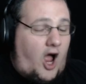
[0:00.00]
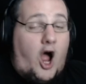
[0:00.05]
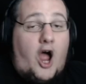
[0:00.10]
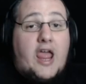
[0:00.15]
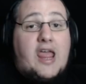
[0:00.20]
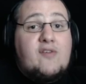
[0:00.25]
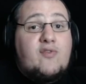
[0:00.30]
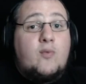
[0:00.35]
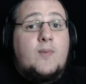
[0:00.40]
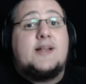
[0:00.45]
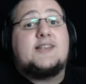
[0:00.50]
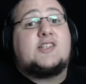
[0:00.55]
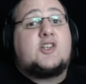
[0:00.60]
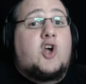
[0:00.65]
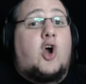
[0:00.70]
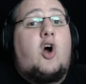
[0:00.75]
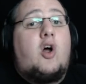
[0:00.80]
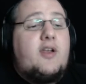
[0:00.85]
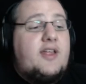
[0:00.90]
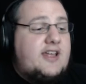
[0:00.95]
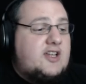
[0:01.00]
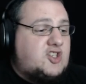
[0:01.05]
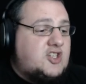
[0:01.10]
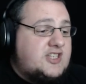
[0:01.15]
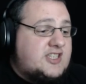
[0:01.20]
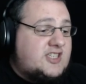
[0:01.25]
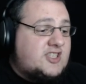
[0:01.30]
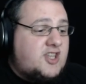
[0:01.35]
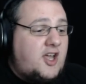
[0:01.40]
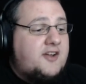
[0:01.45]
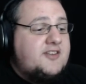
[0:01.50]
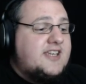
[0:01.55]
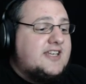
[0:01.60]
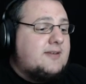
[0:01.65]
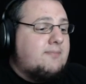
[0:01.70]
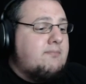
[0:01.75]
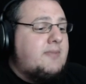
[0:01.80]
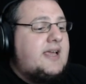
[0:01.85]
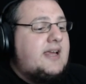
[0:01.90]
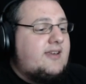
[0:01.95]
I even went to college and
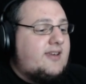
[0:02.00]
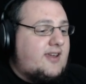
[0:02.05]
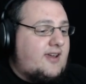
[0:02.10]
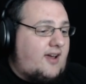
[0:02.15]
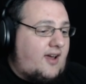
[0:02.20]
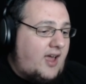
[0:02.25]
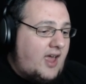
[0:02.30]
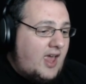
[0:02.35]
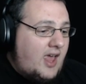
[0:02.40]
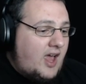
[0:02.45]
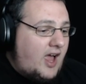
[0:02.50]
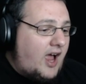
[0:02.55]
studied media.